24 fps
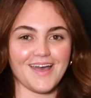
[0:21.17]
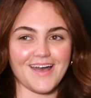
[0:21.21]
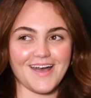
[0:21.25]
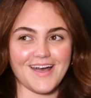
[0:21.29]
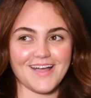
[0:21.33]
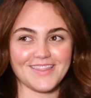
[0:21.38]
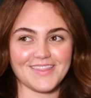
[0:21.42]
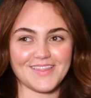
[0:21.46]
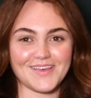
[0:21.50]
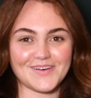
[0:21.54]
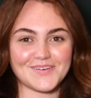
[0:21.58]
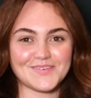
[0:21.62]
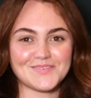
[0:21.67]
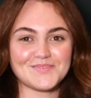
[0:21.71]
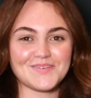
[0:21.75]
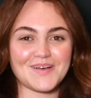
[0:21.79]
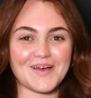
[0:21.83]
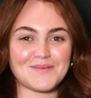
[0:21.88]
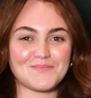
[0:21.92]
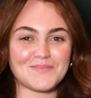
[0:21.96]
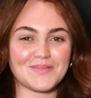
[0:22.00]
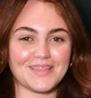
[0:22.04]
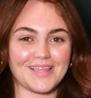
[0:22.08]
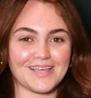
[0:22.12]
Hello,
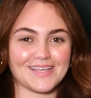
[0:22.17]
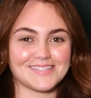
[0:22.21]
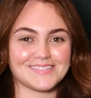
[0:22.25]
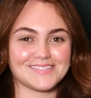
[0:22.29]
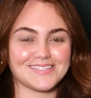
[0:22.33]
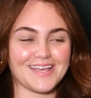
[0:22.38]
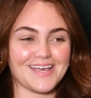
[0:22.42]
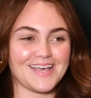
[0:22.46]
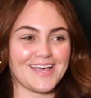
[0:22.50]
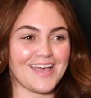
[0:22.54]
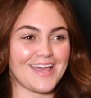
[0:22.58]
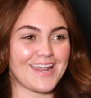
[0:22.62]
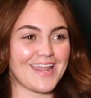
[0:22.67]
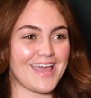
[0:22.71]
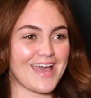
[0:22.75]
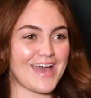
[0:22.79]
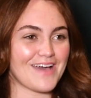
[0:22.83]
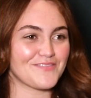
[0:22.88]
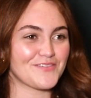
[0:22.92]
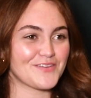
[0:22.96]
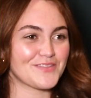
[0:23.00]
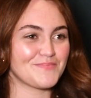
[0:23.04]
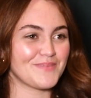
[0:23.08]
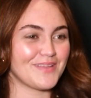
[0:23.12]
I'm Alexa, and I
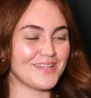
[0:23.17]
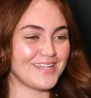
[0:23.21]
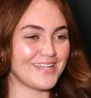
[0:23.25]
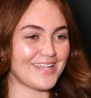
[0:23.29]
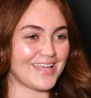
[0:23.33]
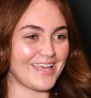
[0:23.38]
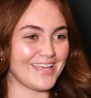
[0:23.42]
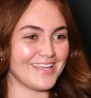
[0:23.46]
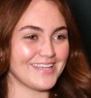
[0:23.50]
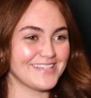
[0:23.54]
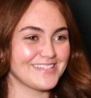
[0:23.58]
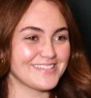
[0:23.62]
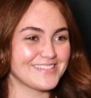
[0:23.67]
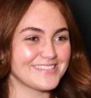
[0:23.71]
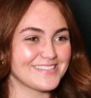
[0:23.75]
have with me today...